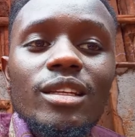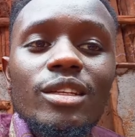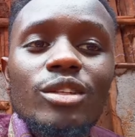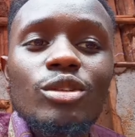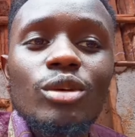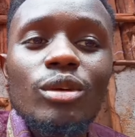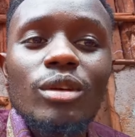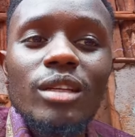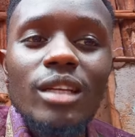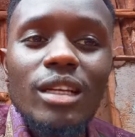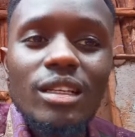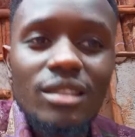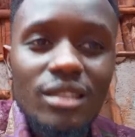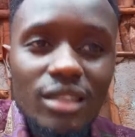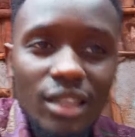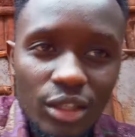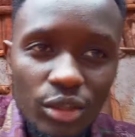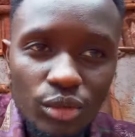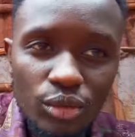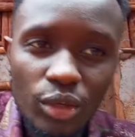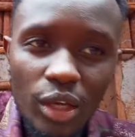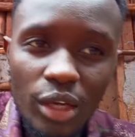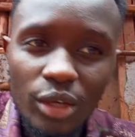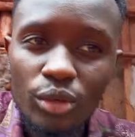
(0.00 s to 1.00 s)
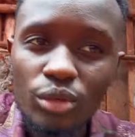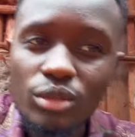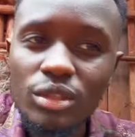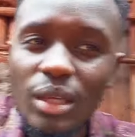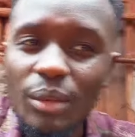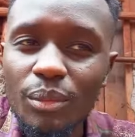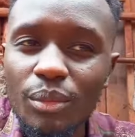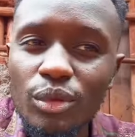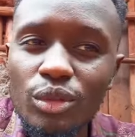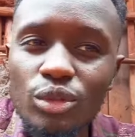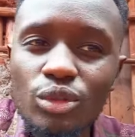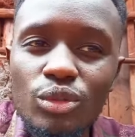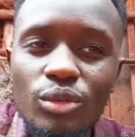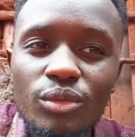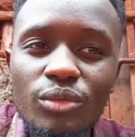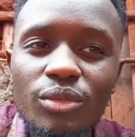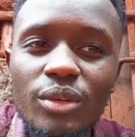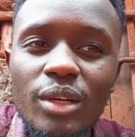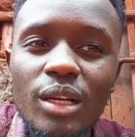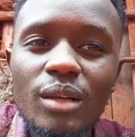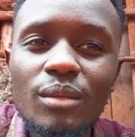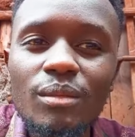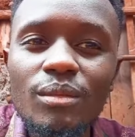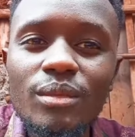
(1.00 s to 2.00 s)
He told us that we are not supposed to
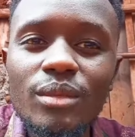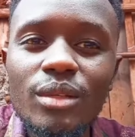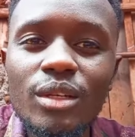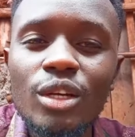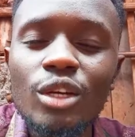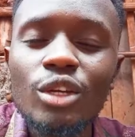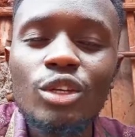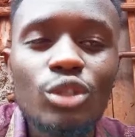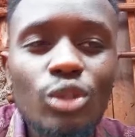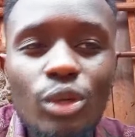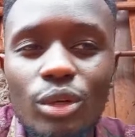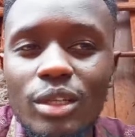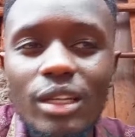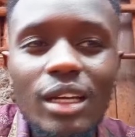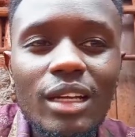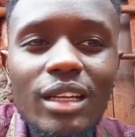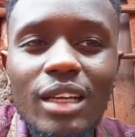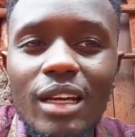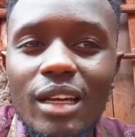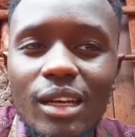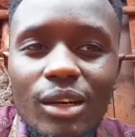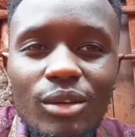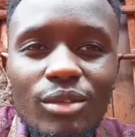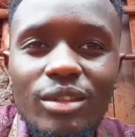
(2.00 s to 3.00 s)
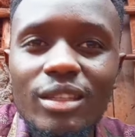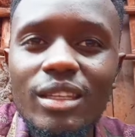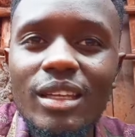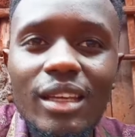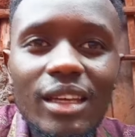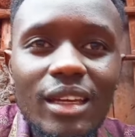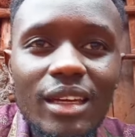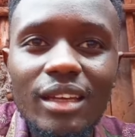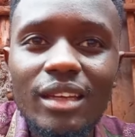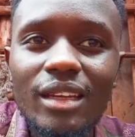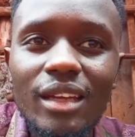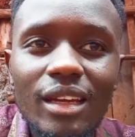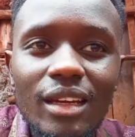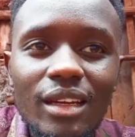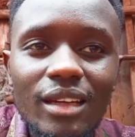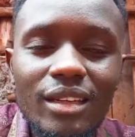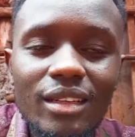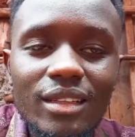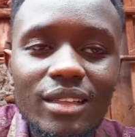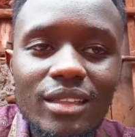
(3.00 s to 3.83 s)
film totally around the area.